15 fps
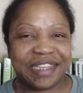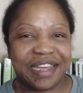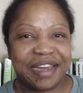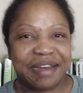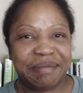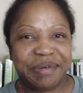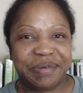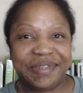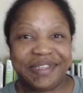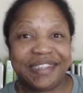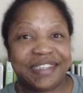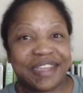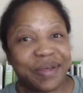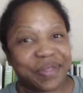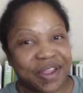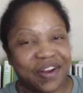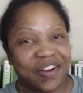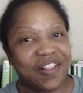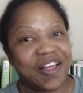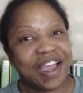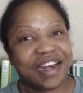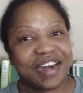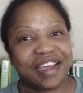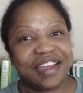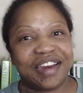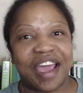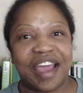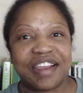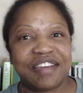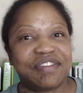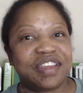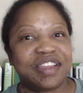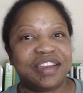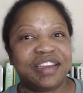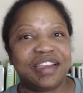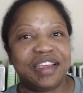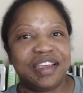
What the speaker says: It was in South Carolina, not even